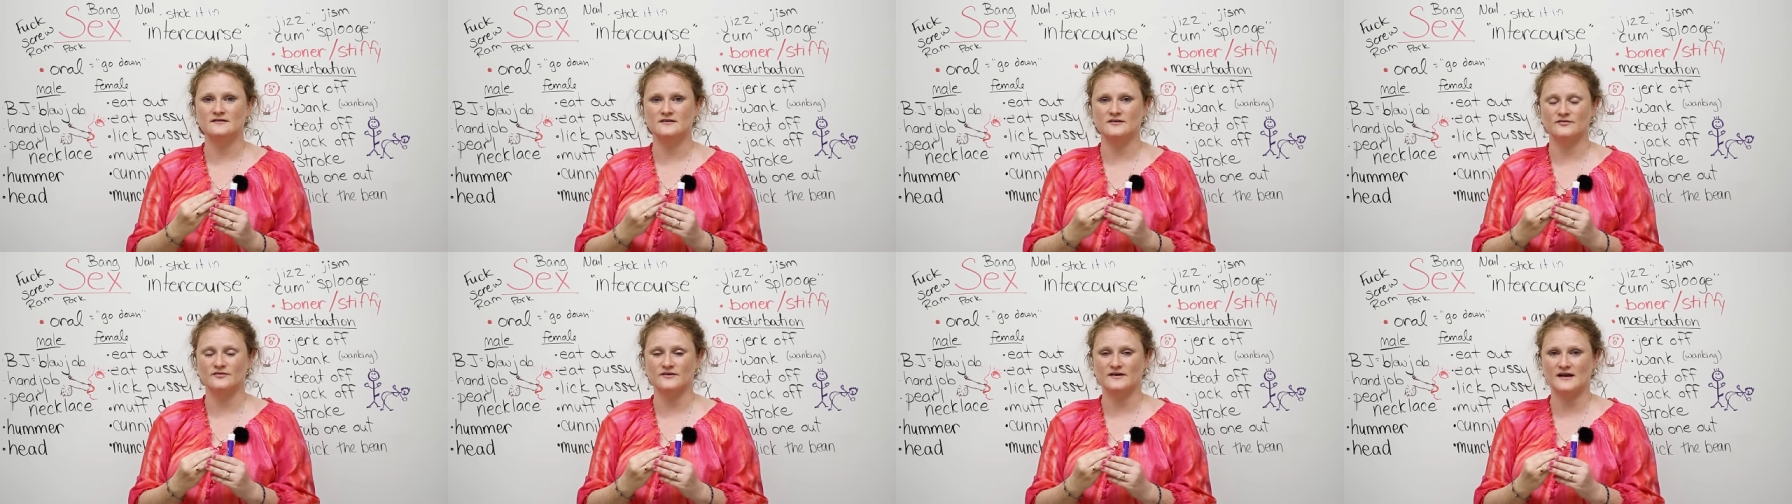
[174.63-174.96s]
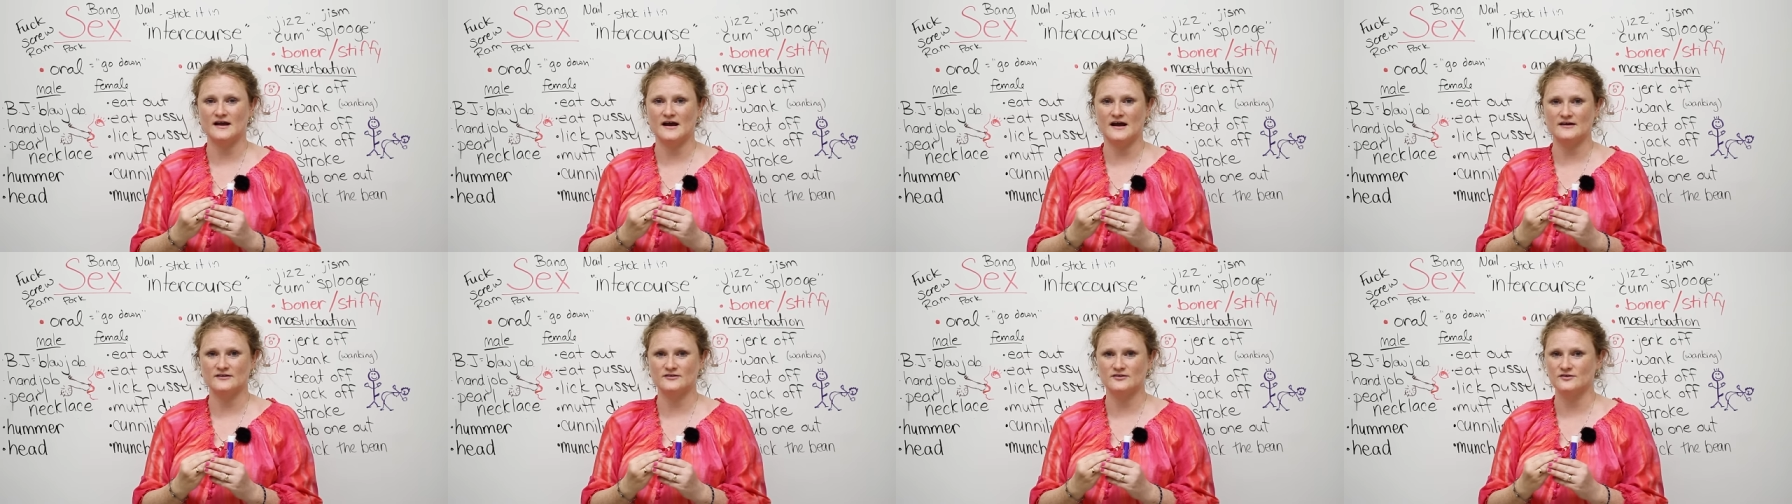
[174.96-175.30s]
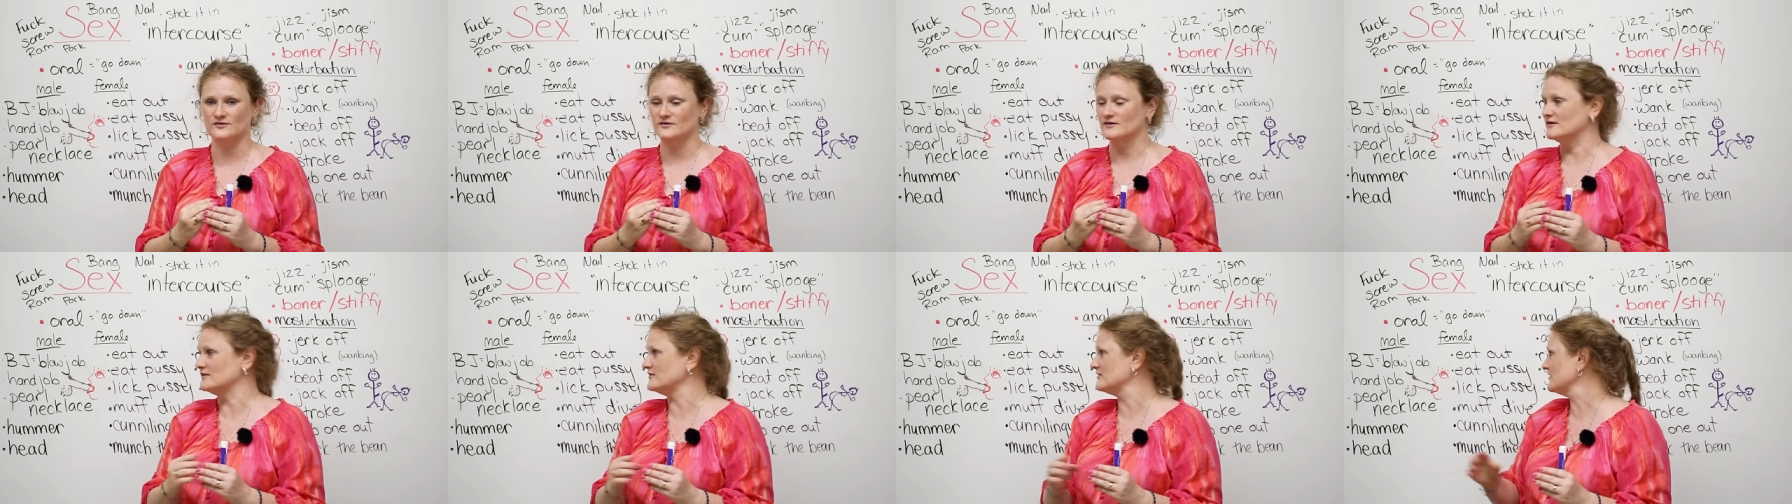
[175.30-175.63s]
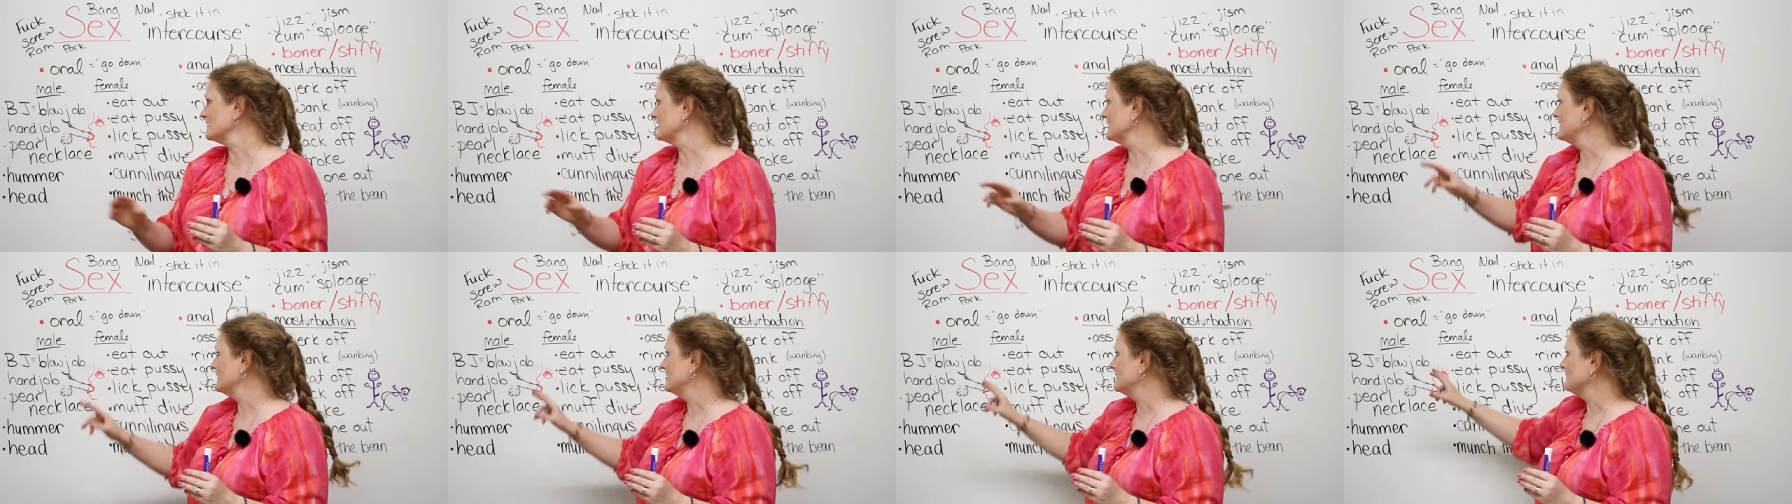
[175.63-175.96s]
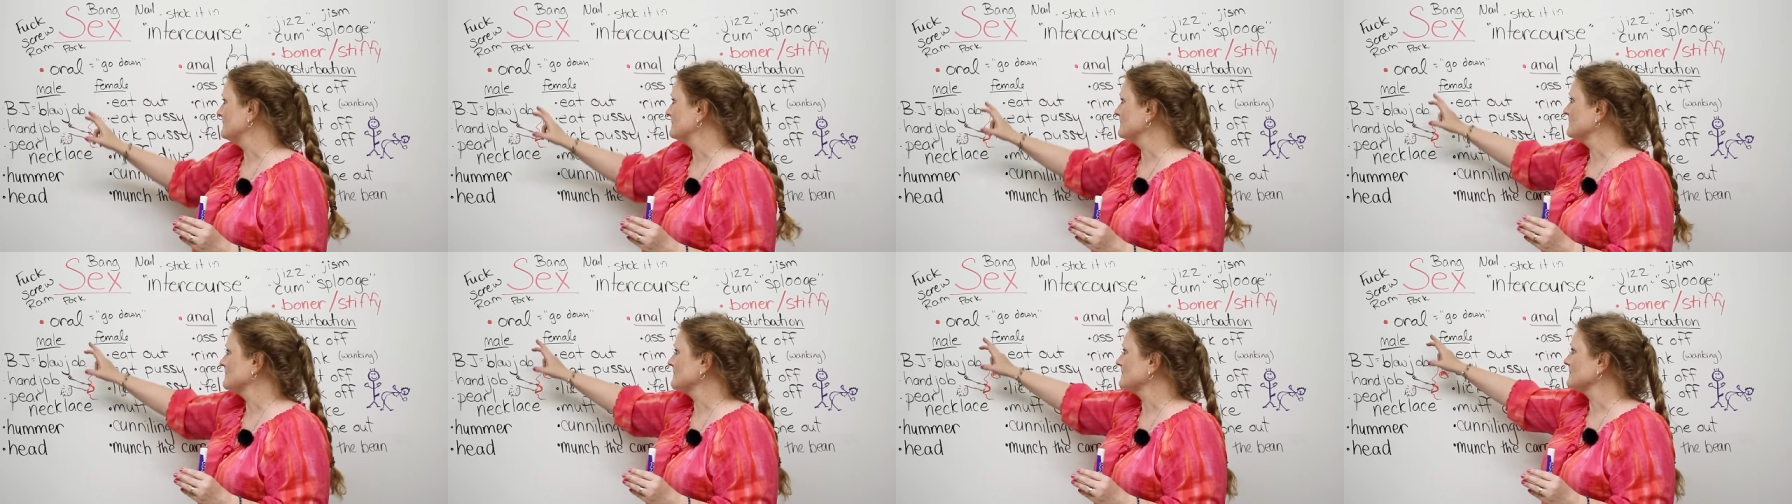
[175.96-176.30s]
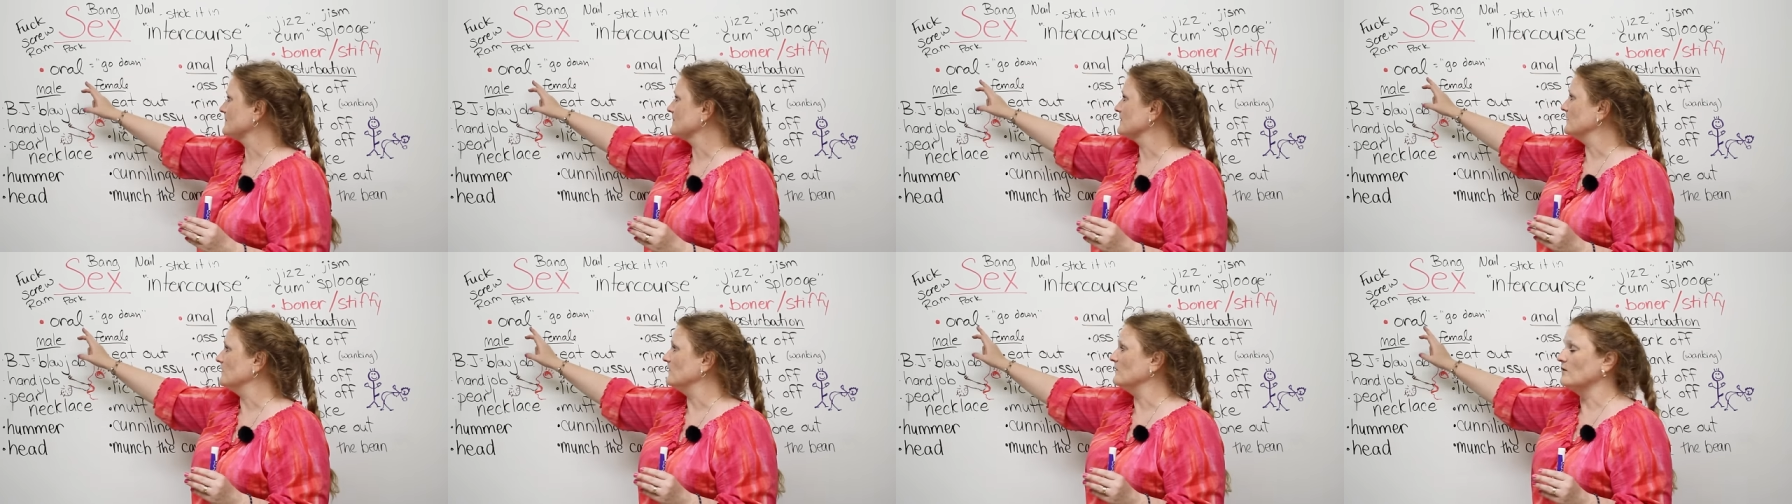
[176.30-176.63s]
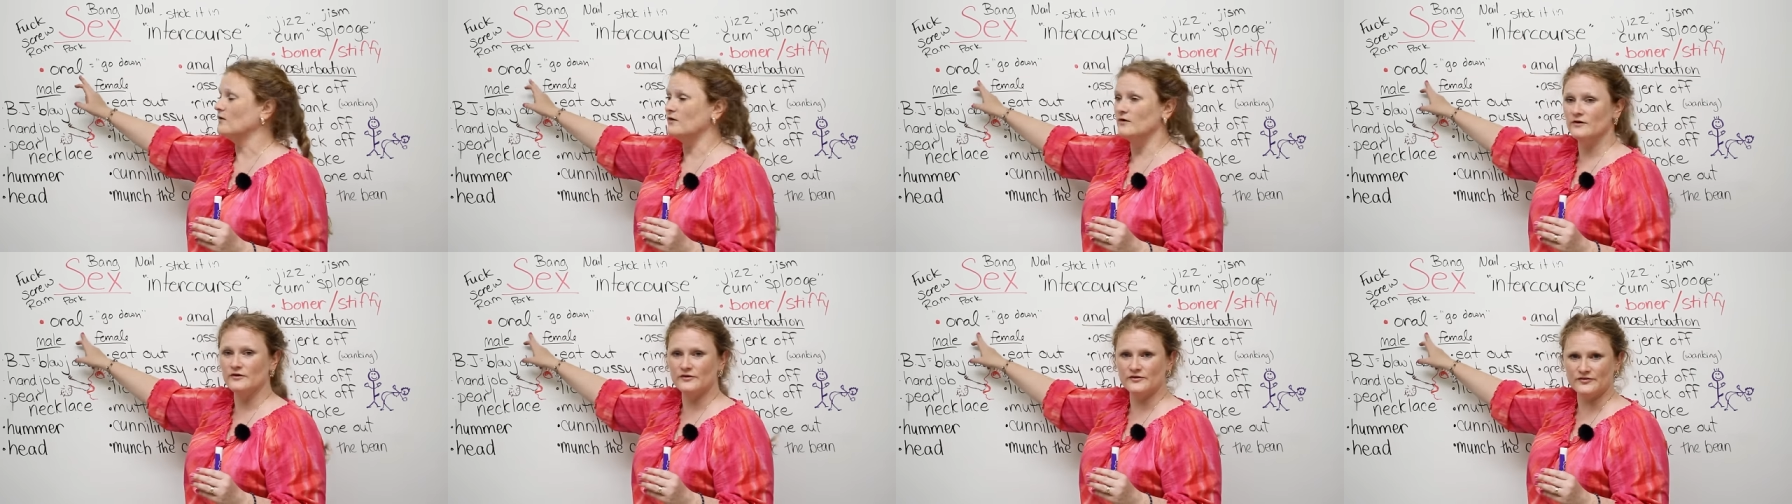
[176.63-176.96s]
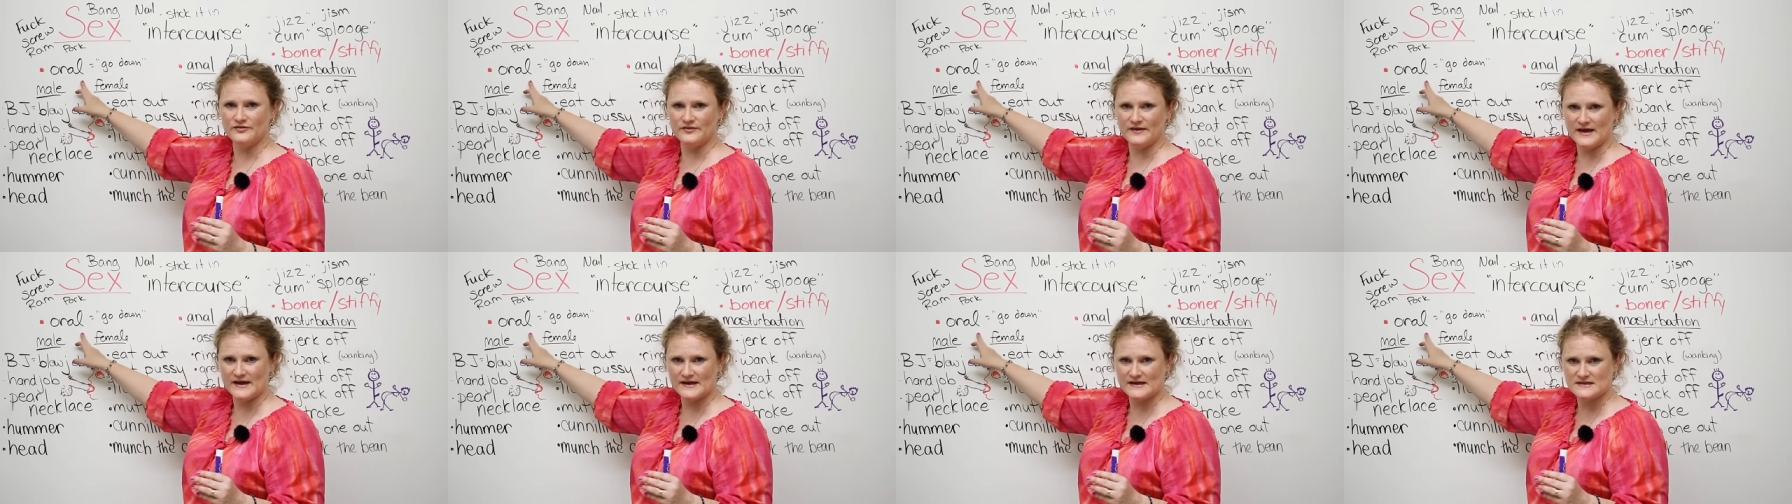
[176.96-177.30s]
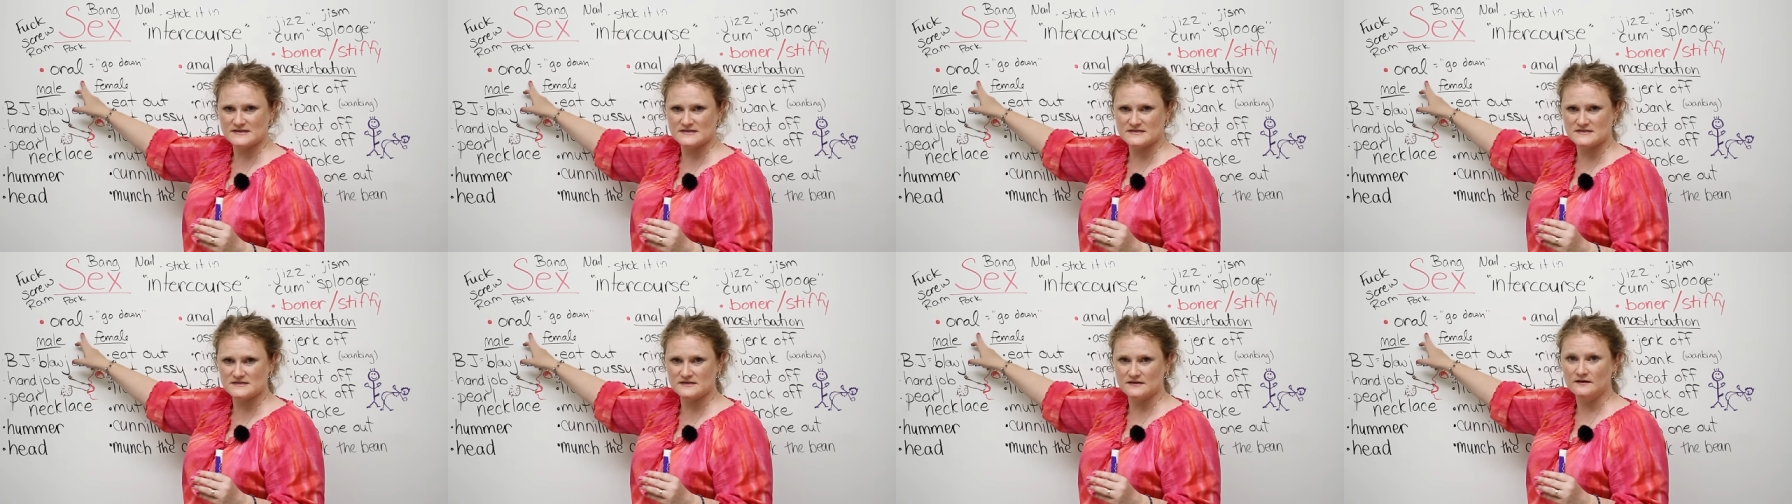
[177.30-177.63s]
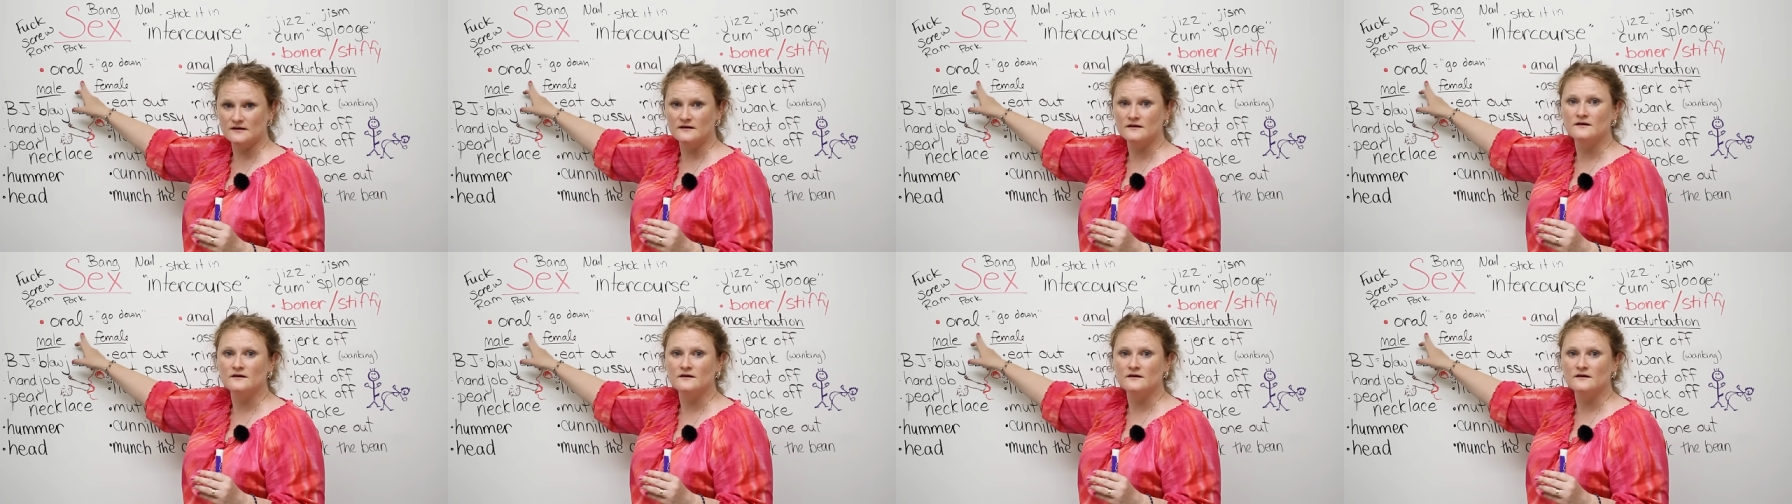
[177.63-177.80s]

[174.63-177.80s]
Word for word: different categories oral sex,